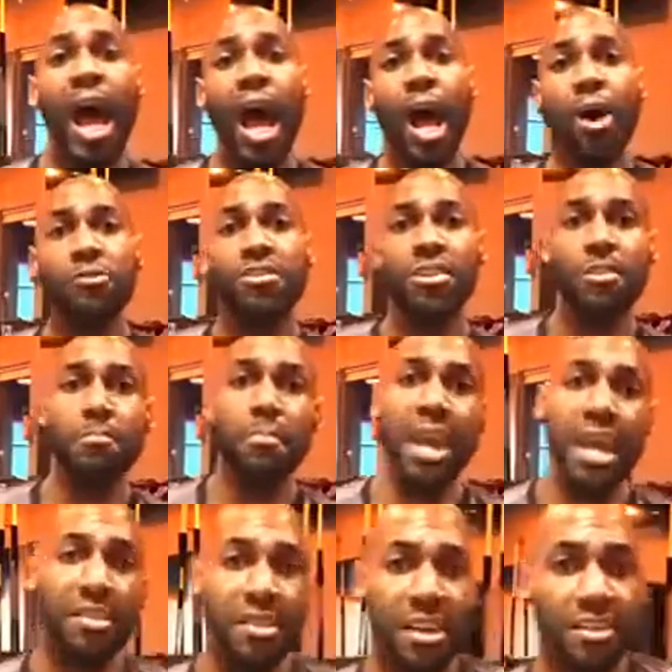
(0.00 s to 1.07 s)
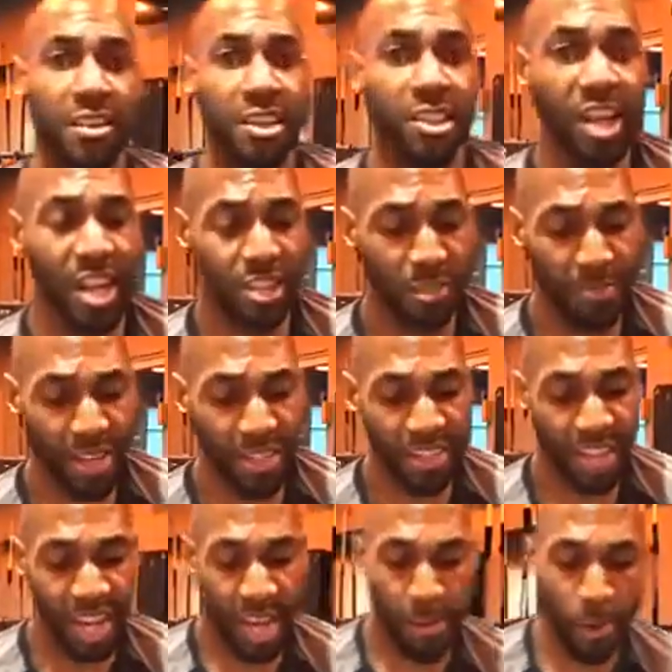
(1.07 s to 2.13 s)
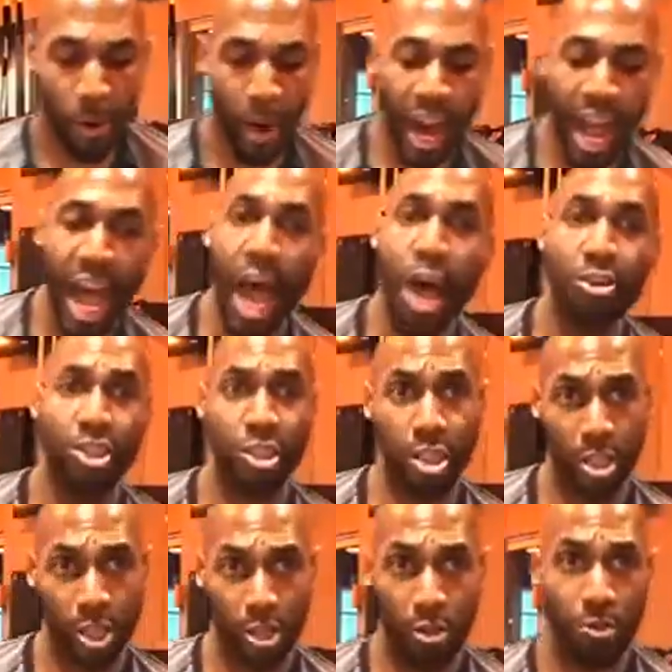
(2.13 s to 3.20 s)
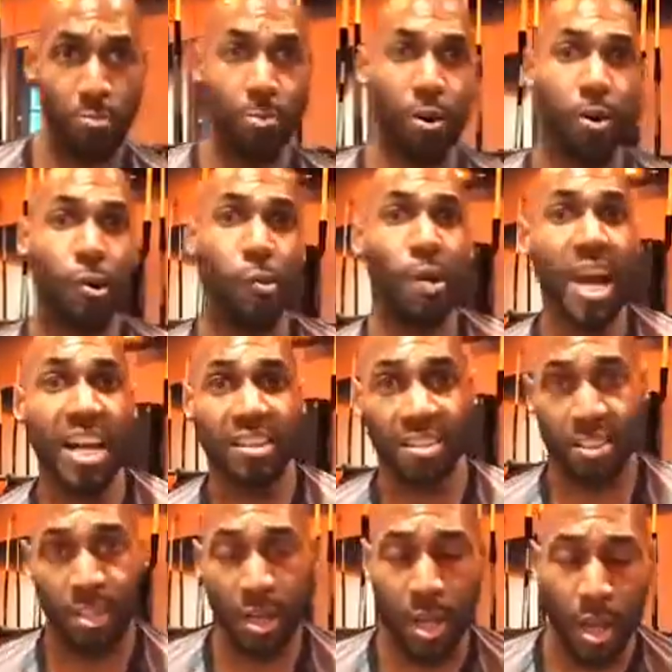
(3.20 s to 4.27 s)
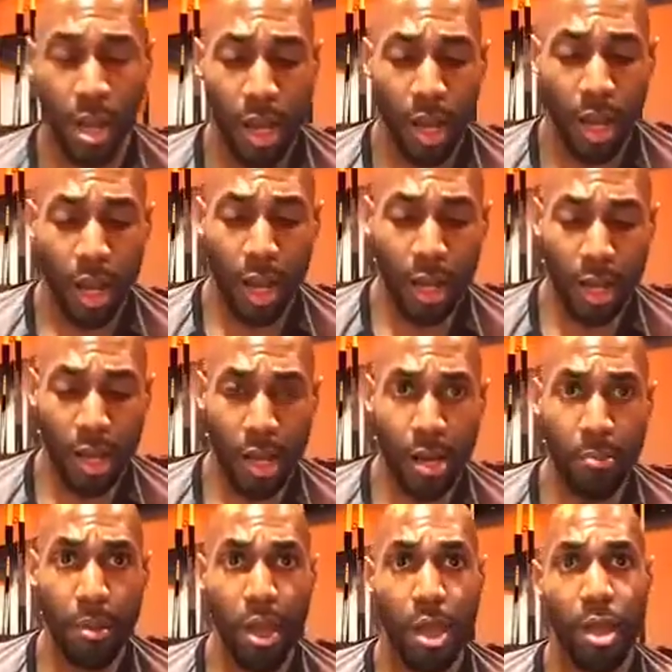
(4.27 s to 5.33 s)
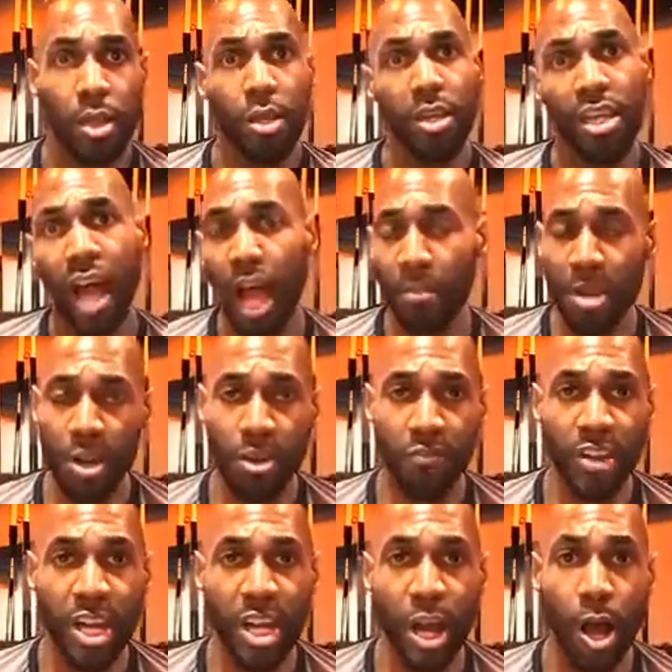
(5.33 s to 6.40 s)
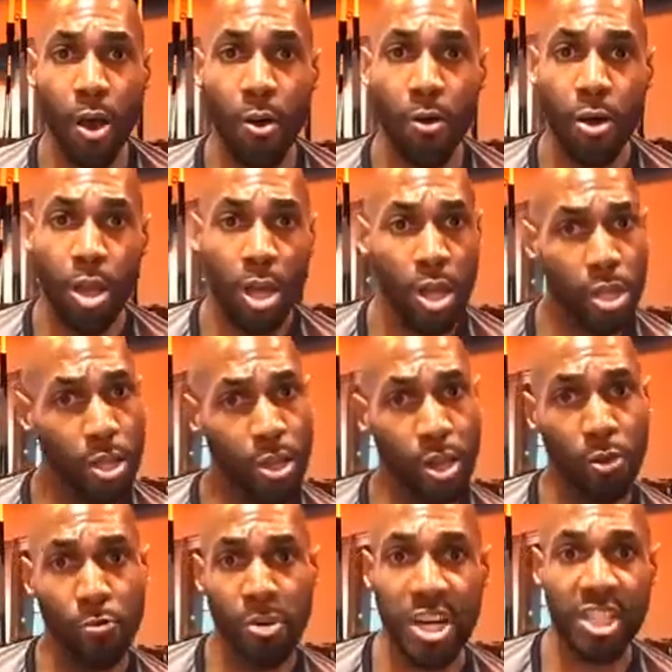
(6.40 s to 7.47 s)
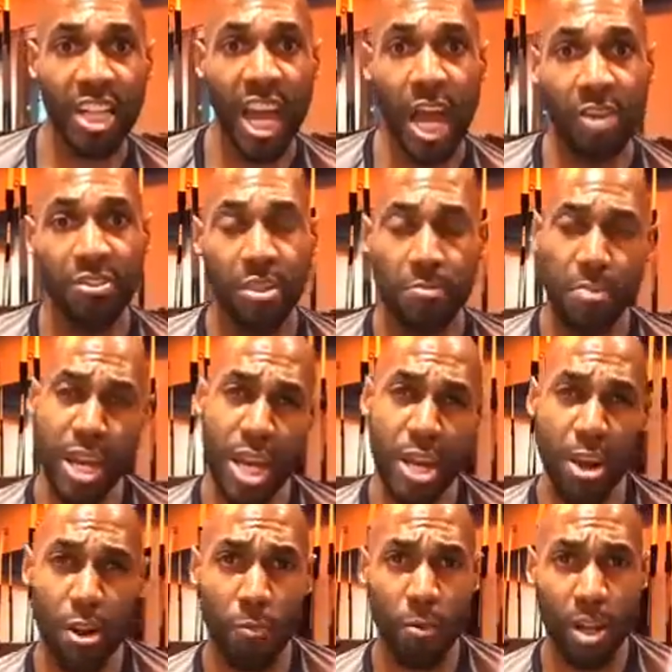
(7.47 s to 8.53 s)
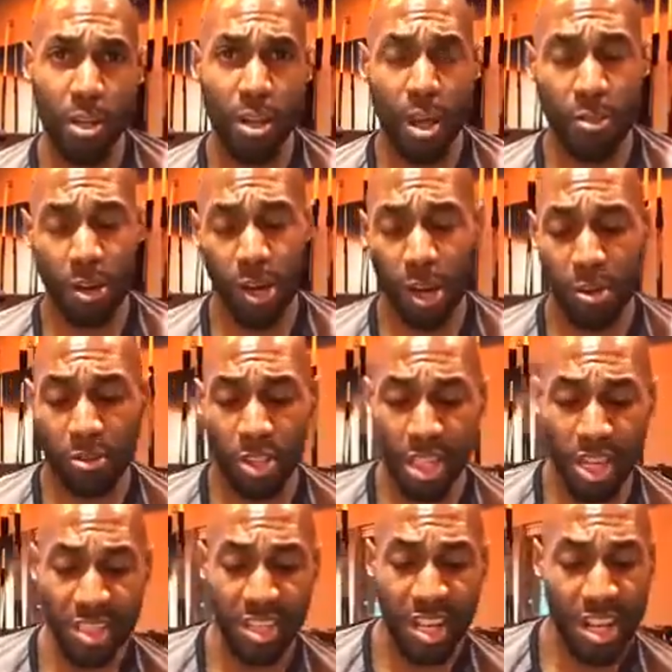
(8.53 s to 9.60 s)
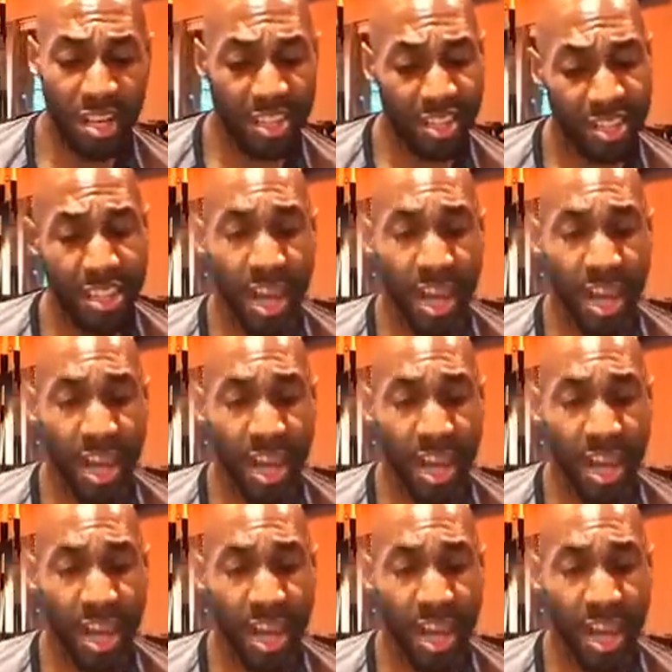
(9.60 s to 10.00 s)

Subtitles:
how to make these adjustments, team, or how should you progress, comment on the video, You can reach out to me or one of the other coaches